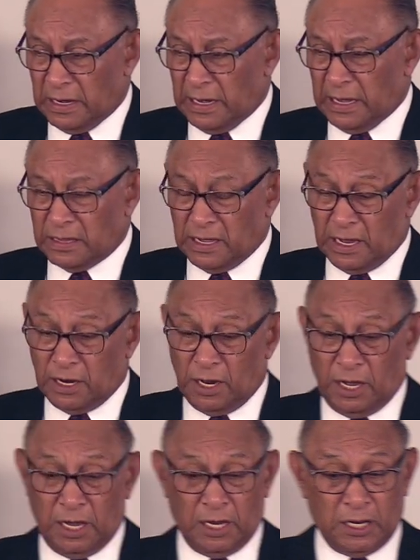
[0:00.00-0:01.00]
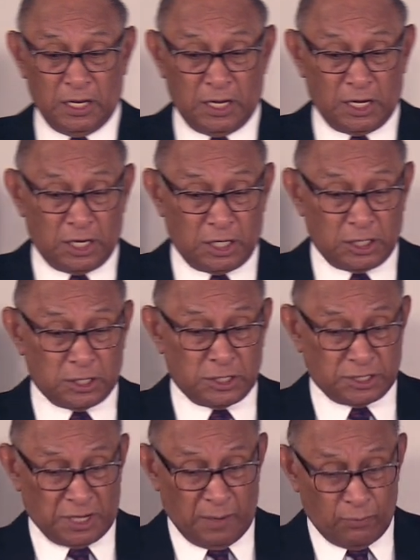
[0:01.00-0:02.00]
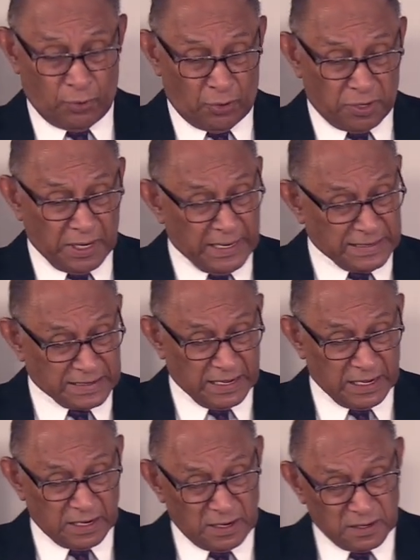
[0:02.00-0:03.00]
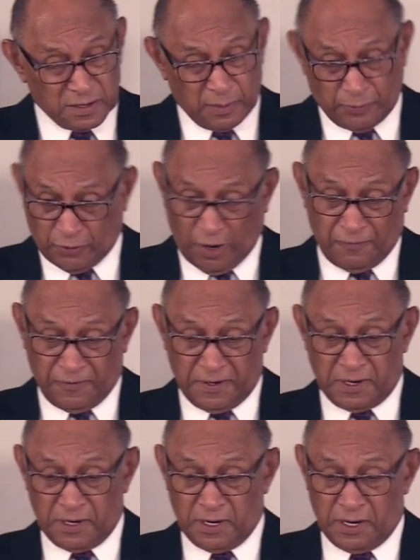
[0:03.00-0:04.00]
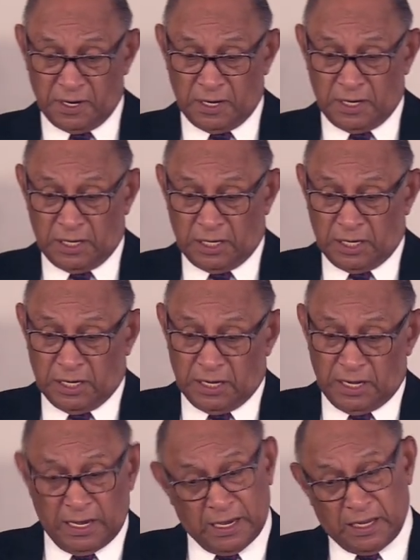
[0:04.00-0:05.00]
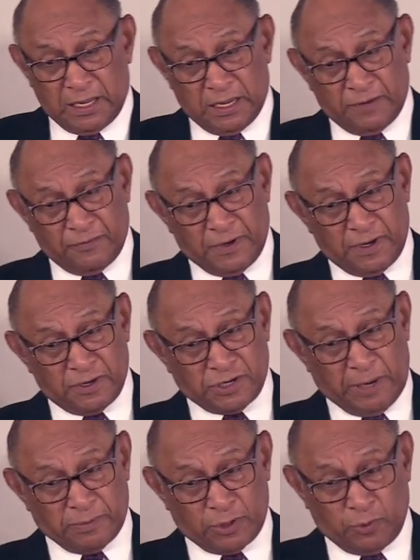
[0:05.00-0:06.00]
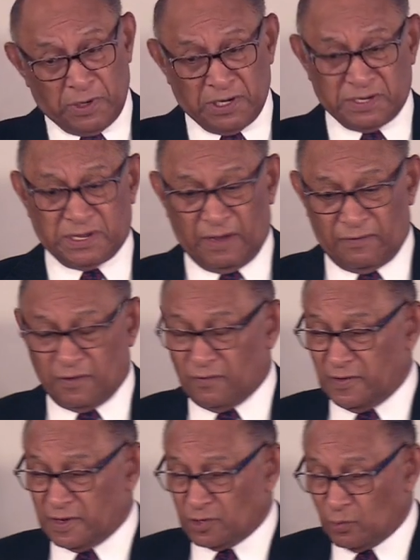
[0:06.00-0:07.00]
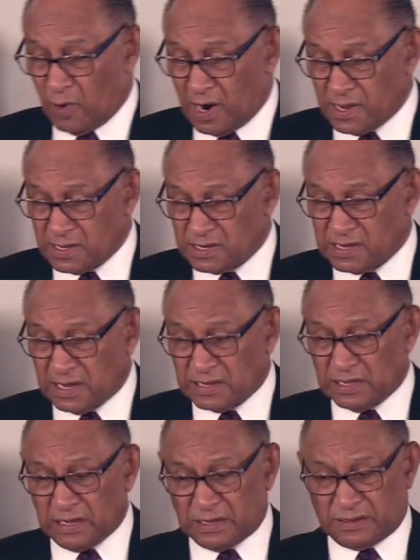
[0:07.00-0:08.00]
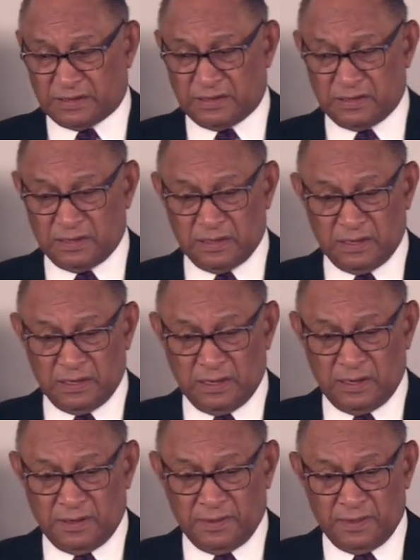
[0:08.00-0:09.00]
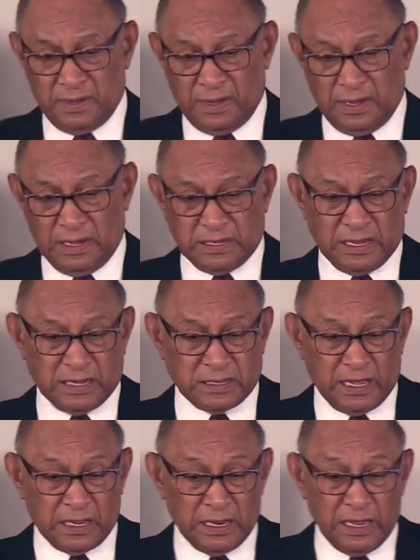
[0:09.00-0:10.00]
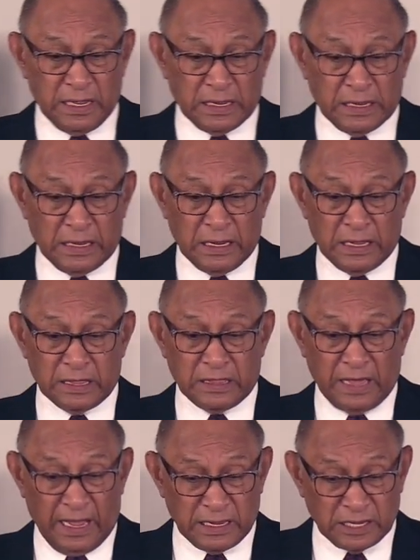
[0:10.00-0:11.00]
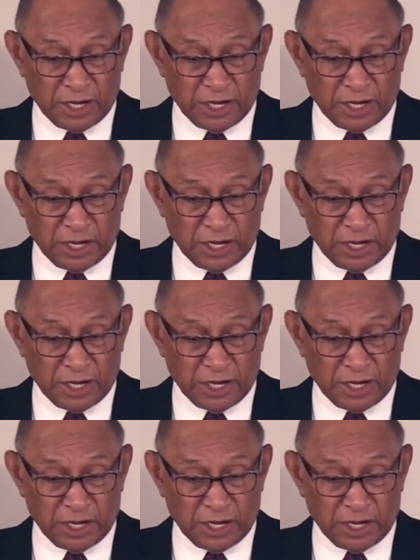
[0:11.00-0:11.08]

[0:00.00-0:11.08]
and then in uh, the same book, Isaiah, the prophet, in uh, chapter 27, verse 1, says this. He says that in that